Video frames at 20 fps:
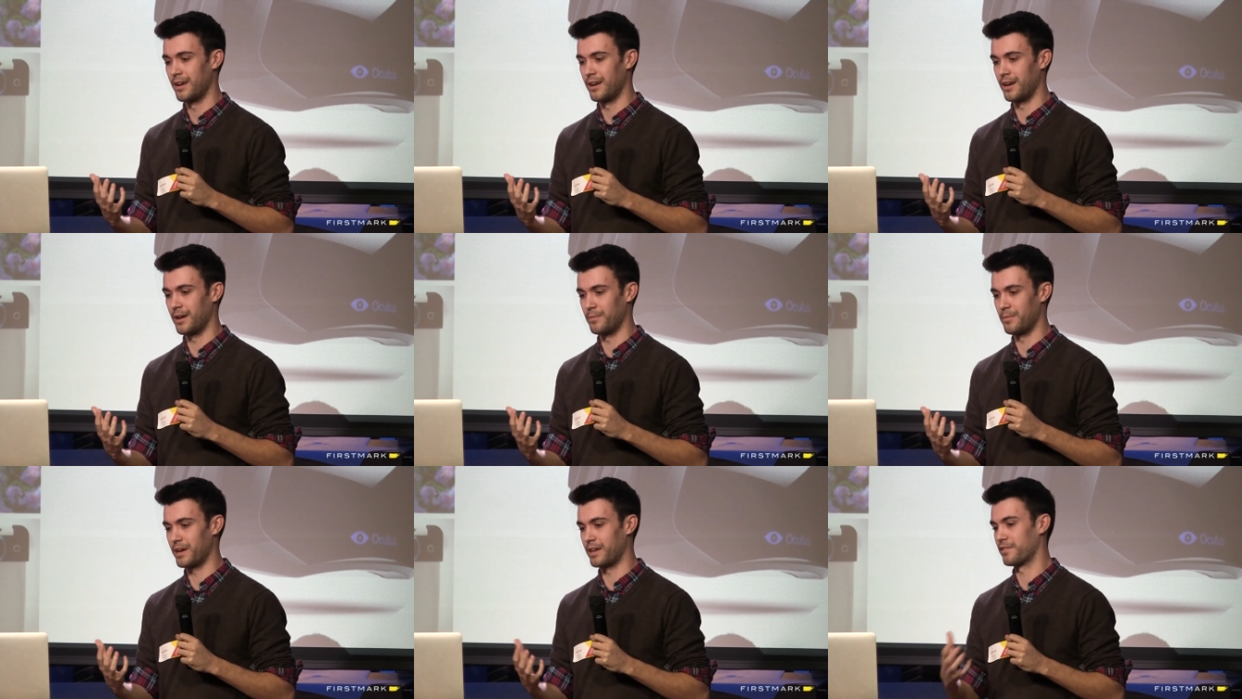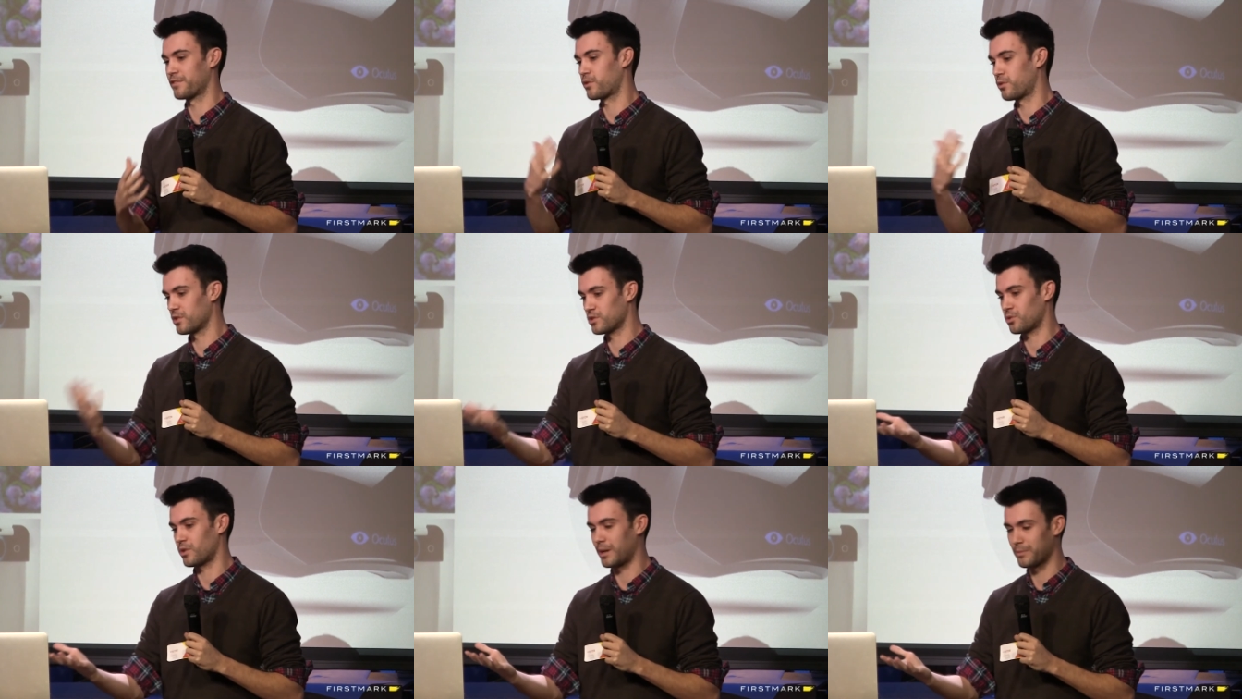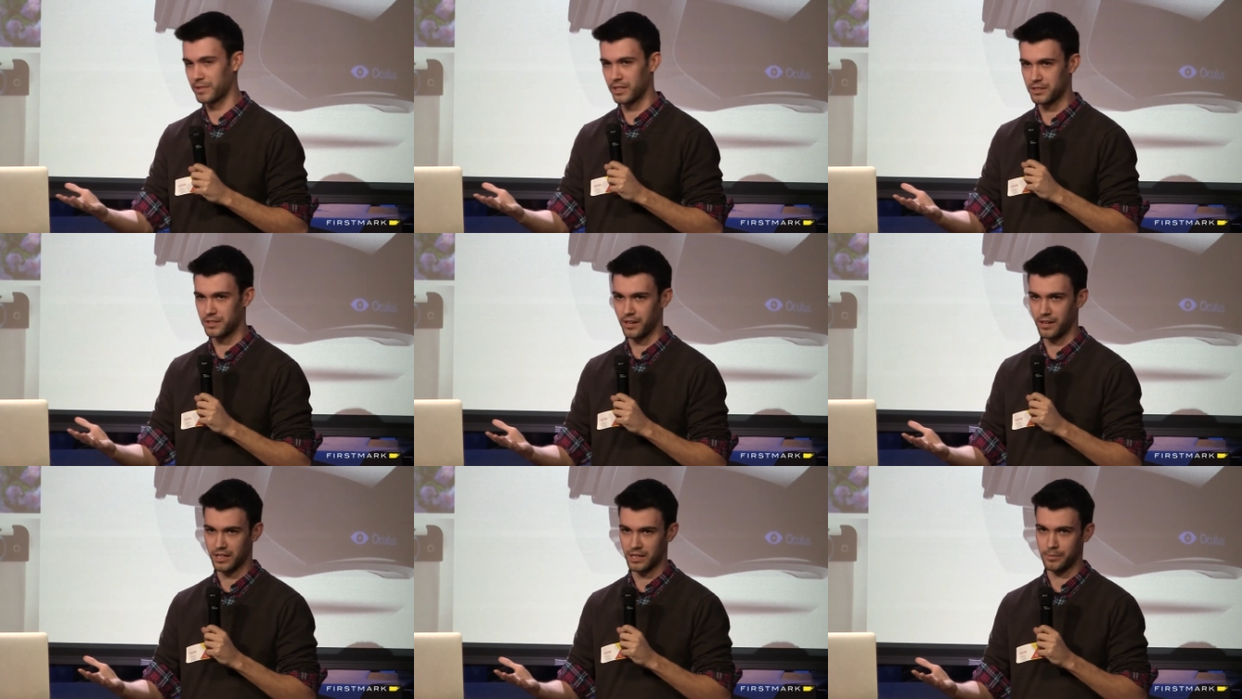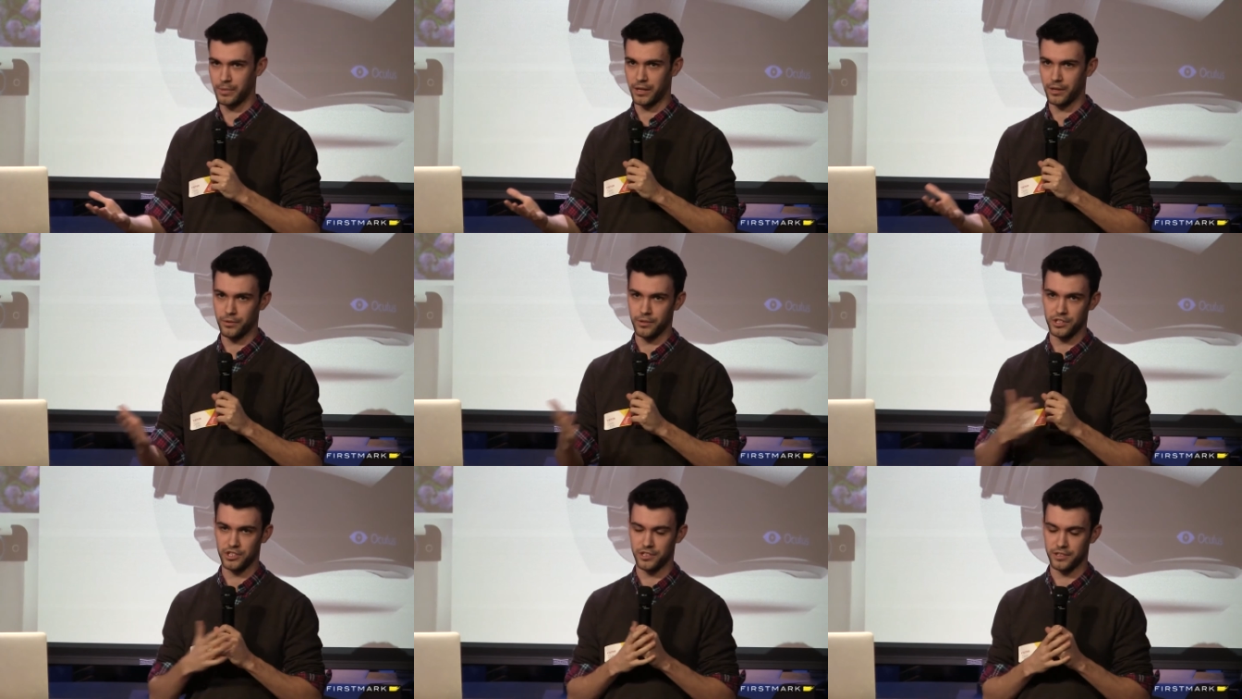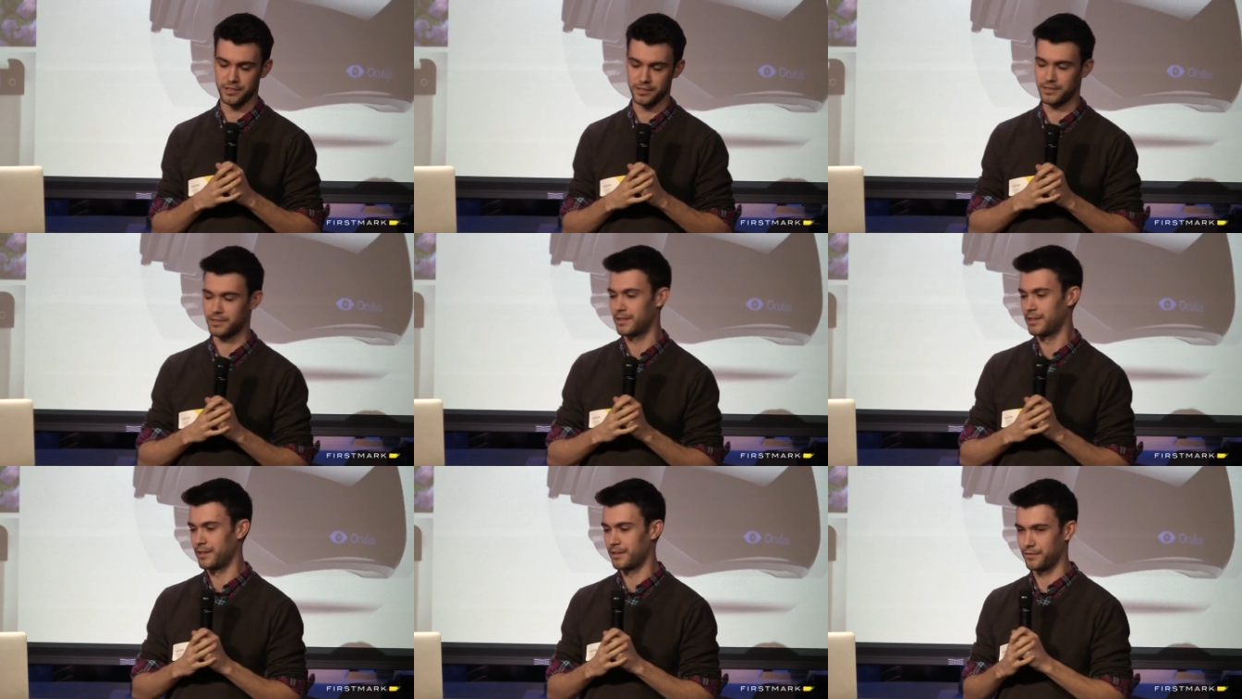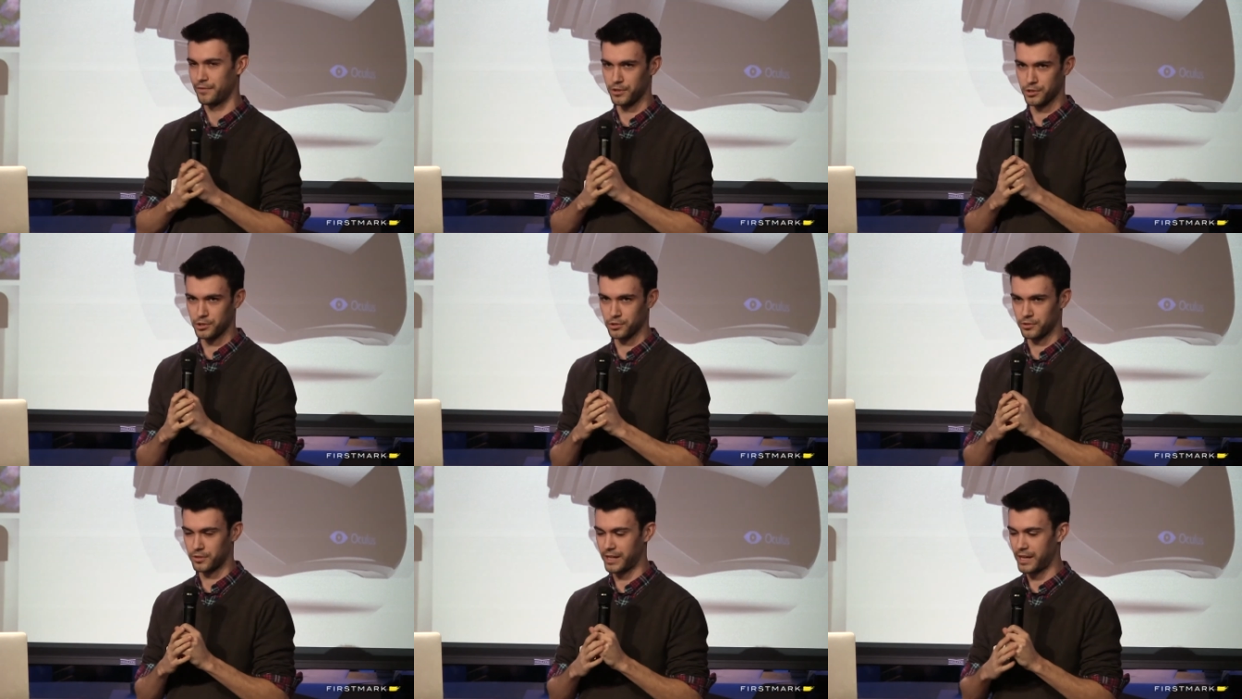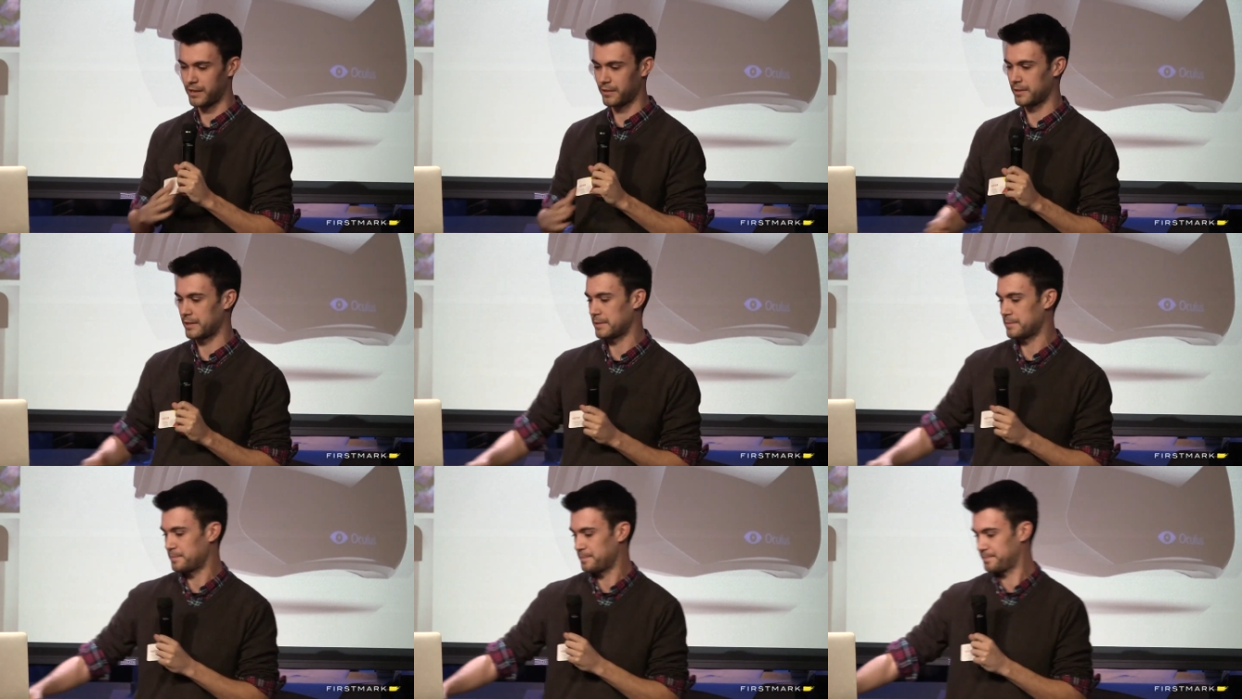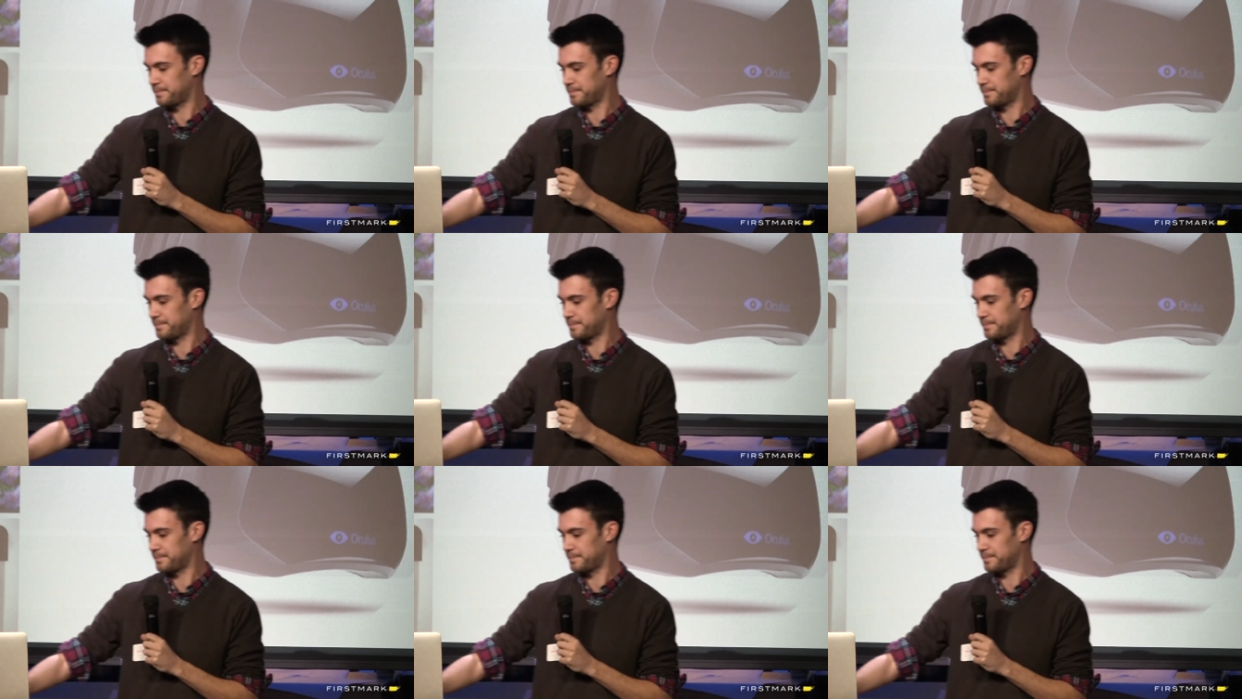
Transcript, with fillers: Um, and of course what I'm going to talk about, which is virtual reality.